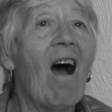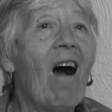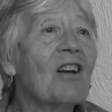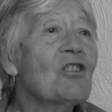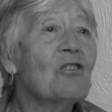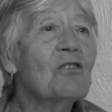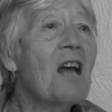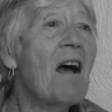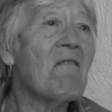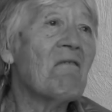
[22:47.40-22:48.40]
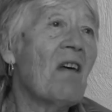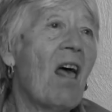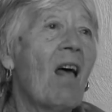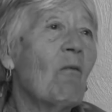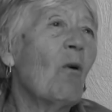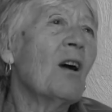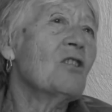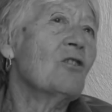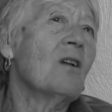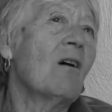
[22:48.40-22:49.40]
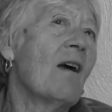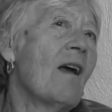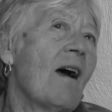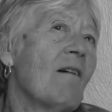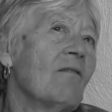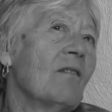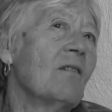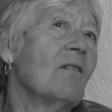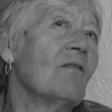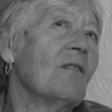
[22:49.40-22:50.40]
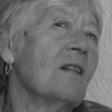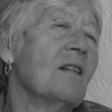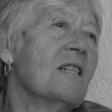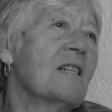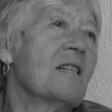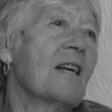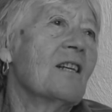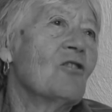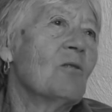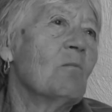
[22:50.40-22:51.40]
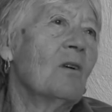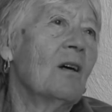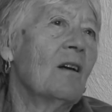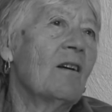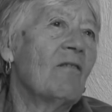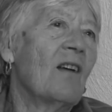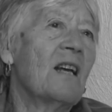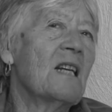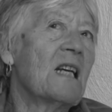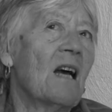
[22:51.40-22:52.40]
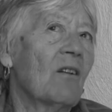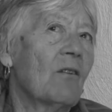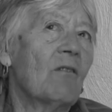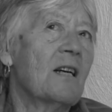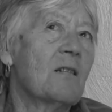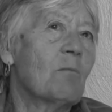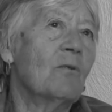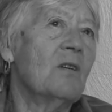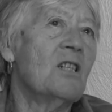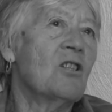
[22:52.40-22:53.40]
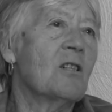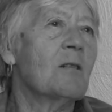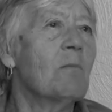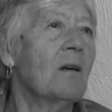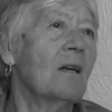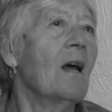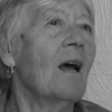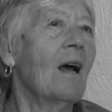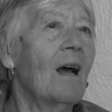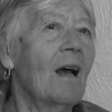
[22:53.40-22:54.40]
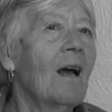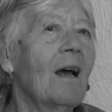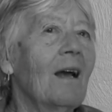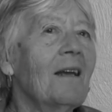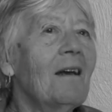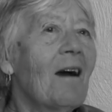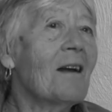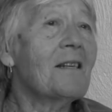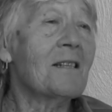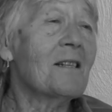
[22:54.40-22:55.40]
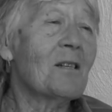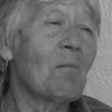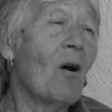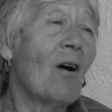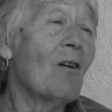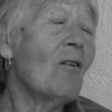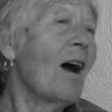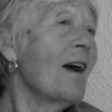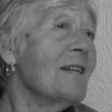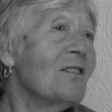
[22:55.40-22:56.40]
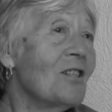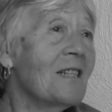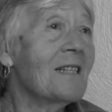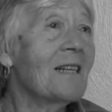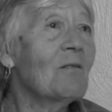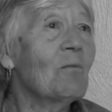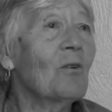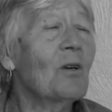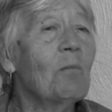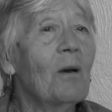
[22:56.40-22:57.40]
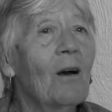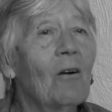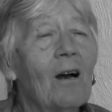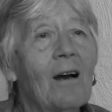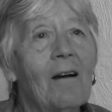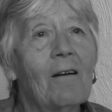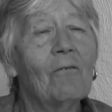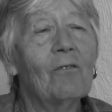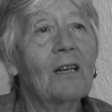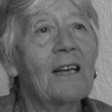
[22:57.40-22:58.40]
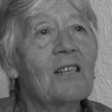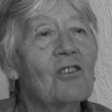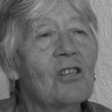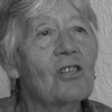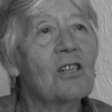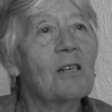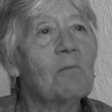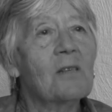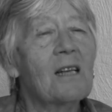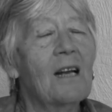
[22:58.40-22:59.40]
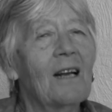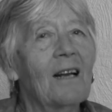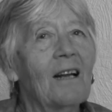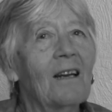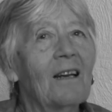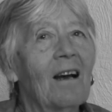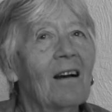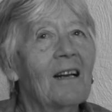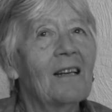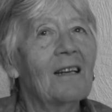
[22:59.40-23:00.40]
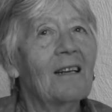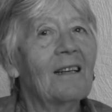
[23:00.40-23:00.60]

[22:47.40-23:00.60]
I should have. Why should I have, at this stage in my life, any other aspirations? But, yeah, I did smile. And she said, what about relationships? And I